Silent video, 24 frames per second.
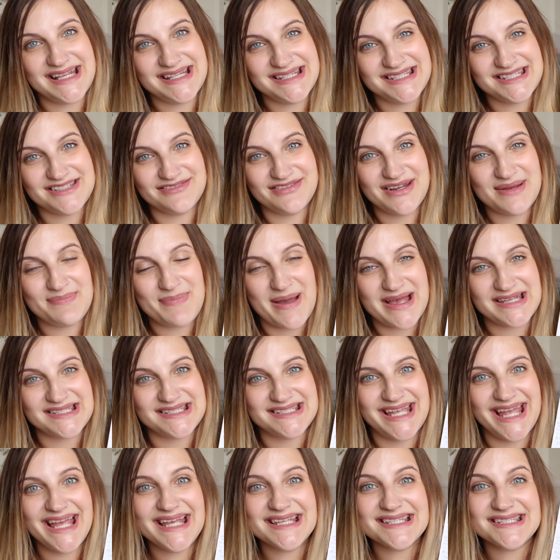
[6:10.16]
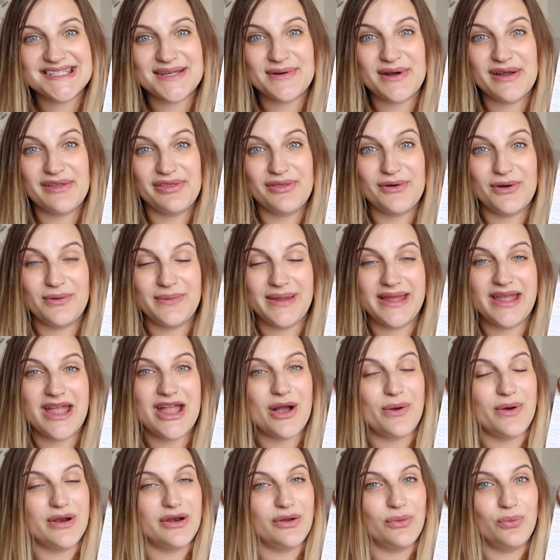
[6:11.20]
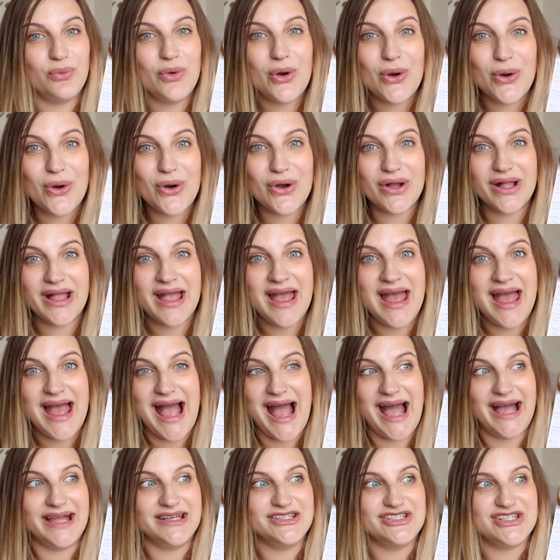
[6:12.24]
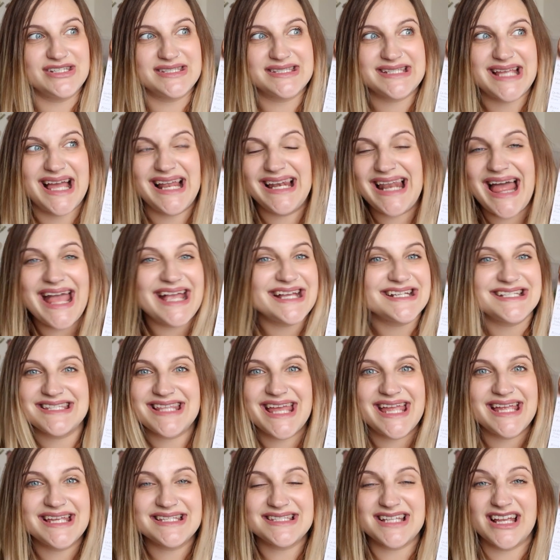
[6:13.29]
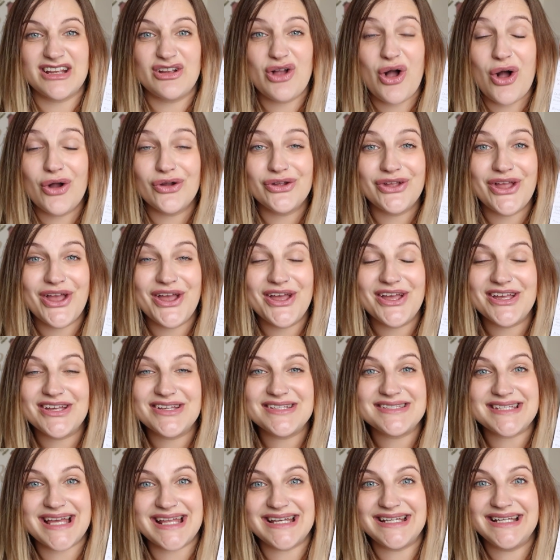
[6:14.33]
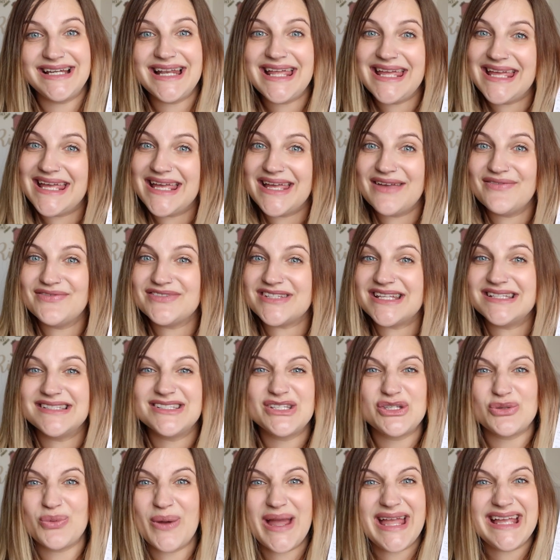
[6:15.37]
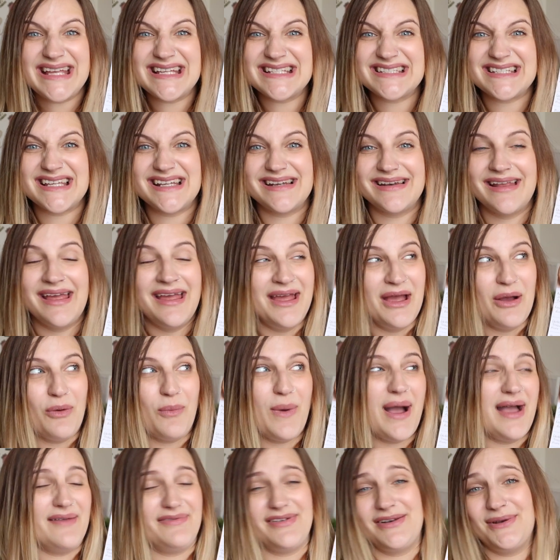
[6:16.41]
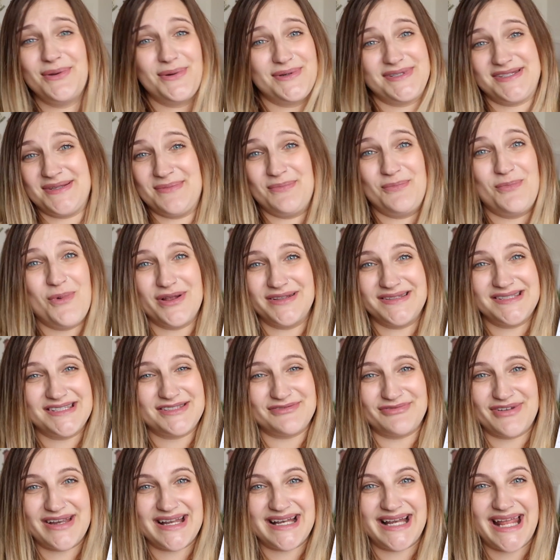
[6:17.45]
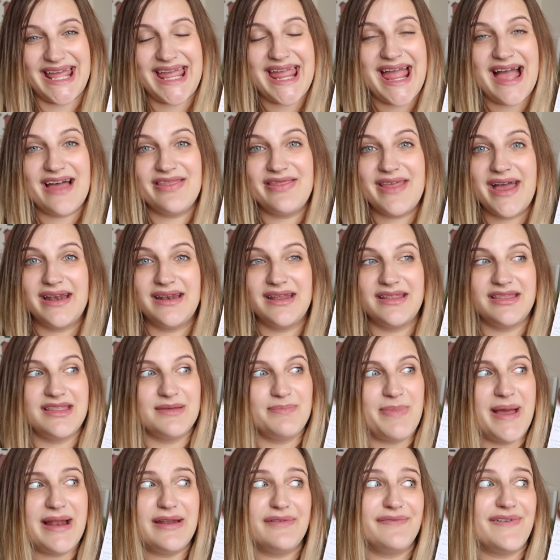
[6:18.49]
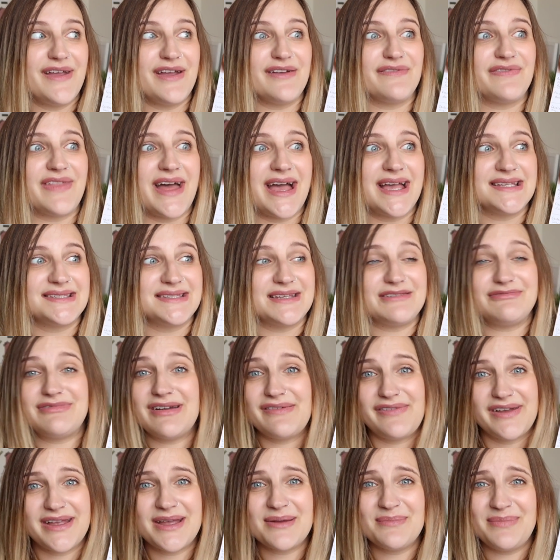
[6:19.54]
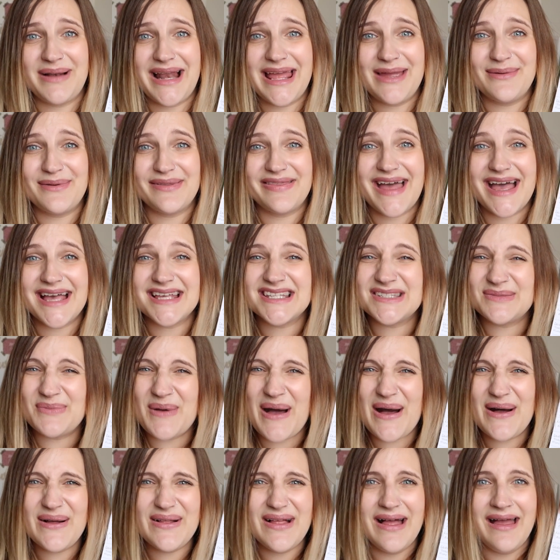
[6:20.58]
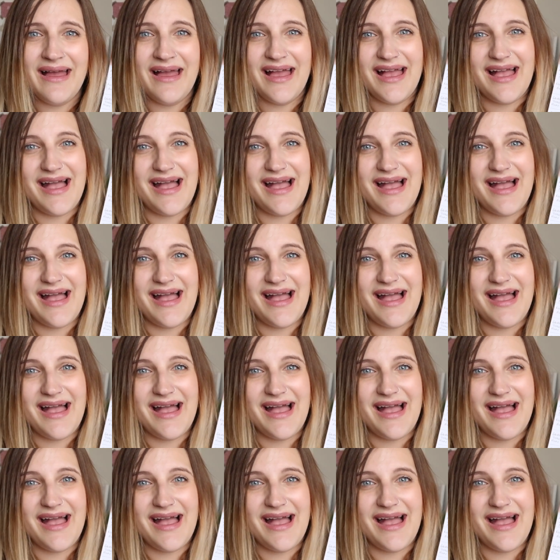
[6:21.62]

sensory basket, so I thought we could go on a walk and just collect things like conkers and leaves and twigs and whatever Lawson wants, really. And then the benefit of that is that River can play with that as well.